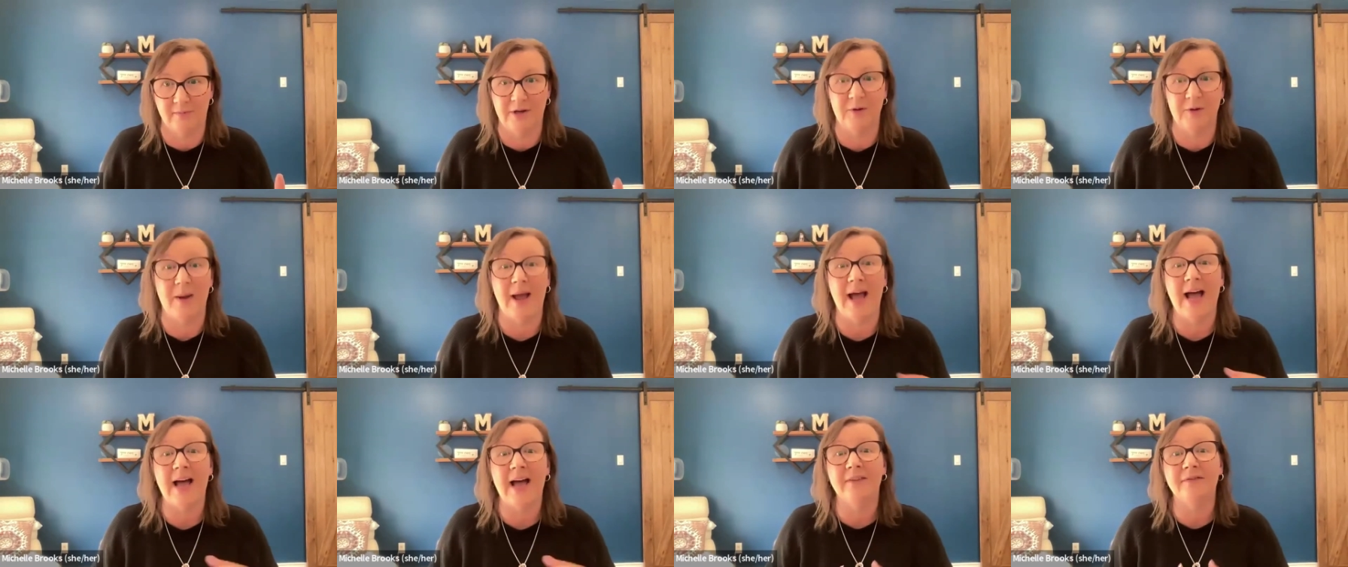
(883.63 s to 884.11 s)
But
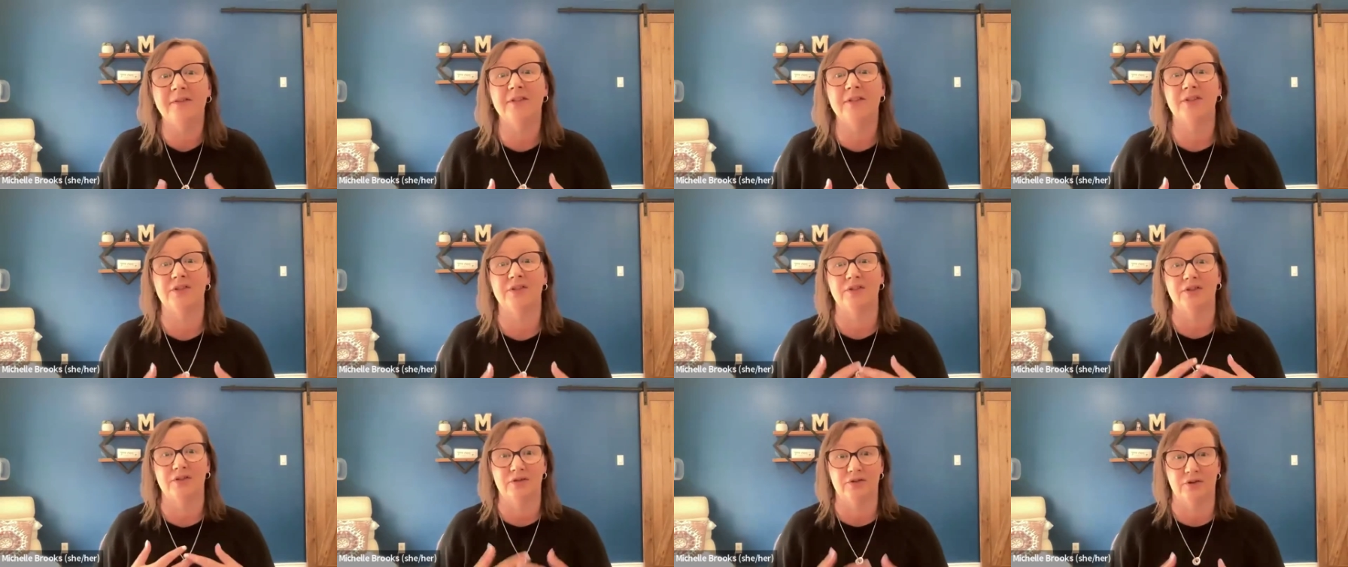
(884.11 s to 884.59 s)
you have to
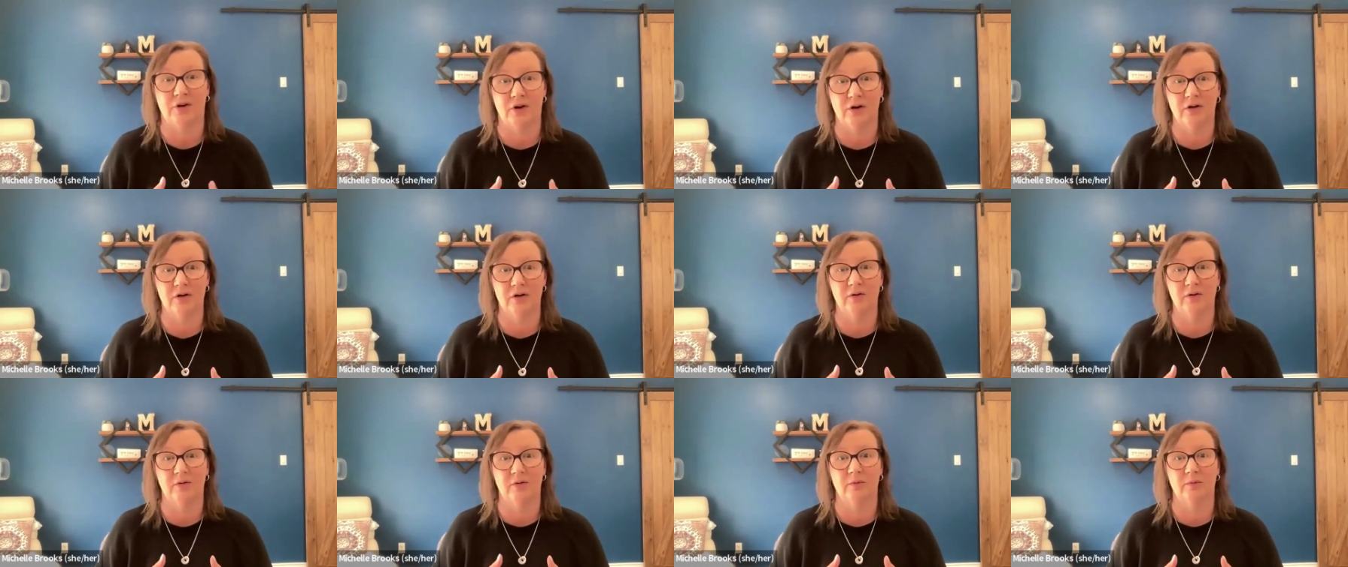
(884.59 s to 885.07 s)

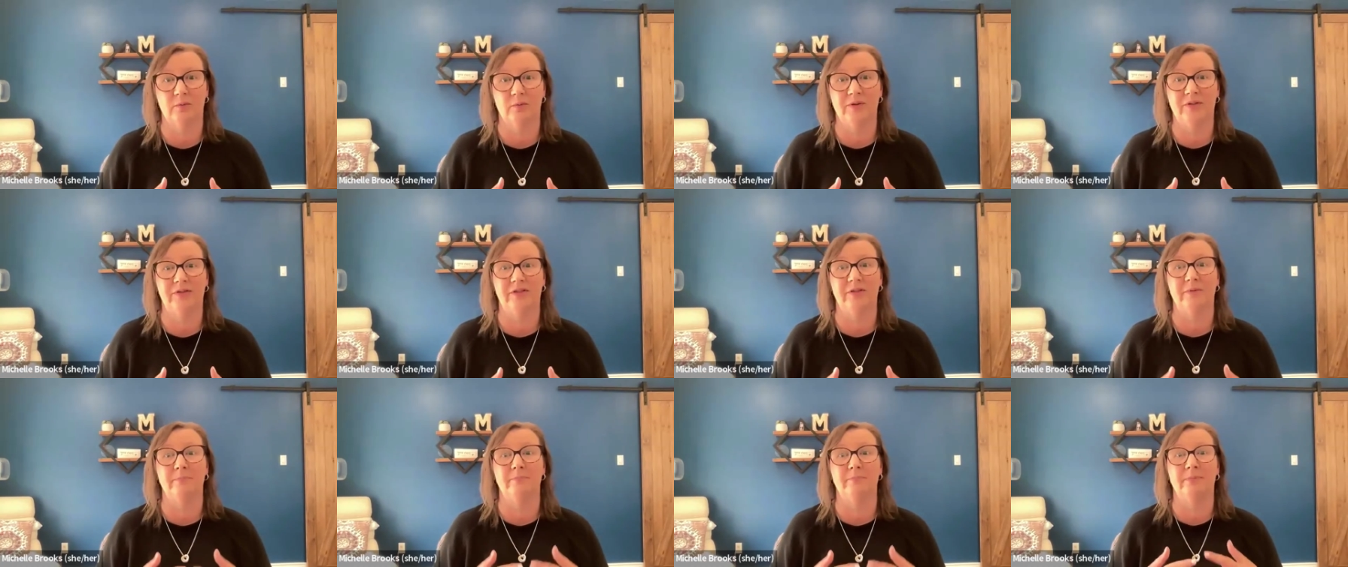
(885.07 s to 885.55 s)
start
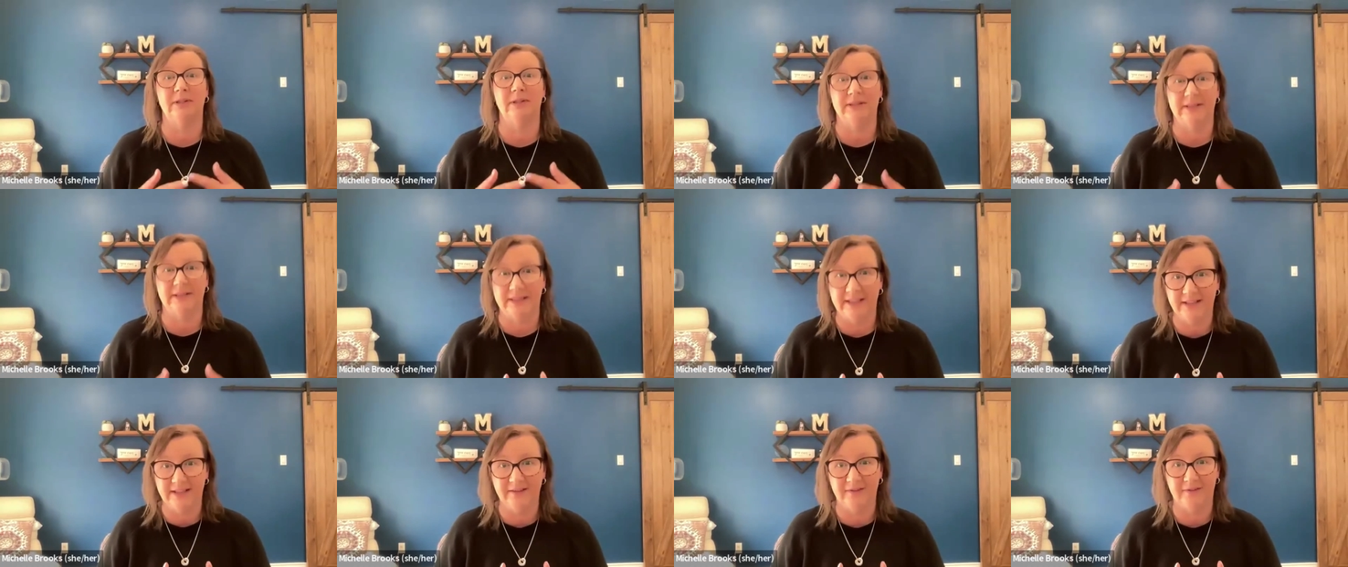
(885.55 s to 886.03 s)
with the
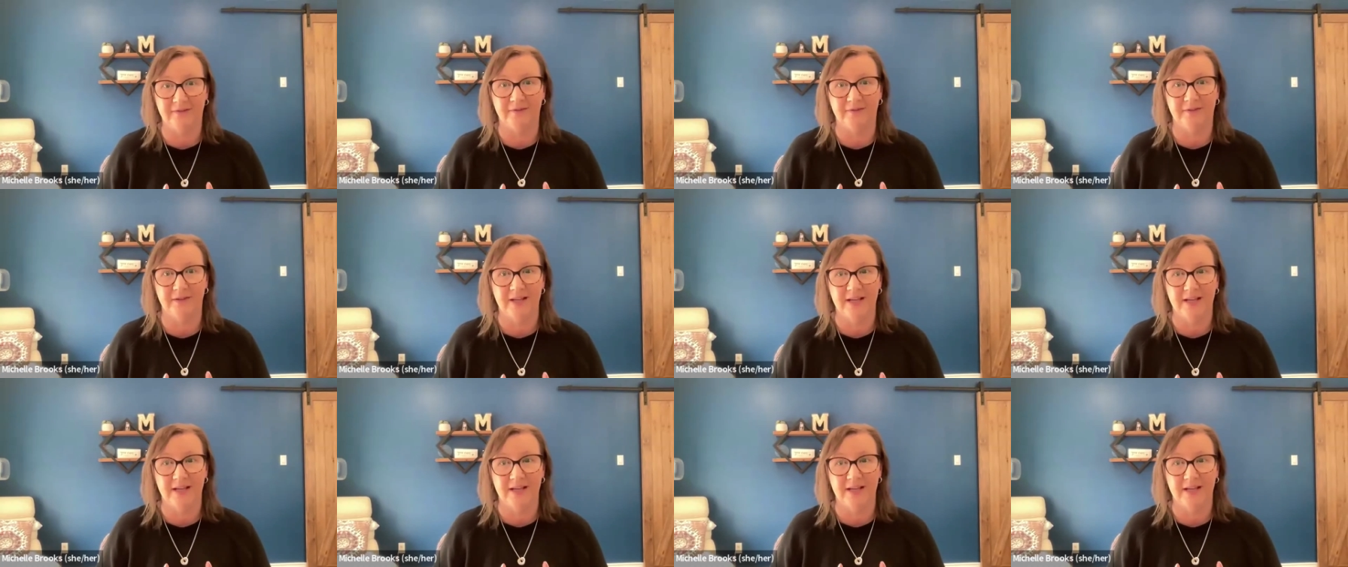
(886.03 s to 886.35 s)
belief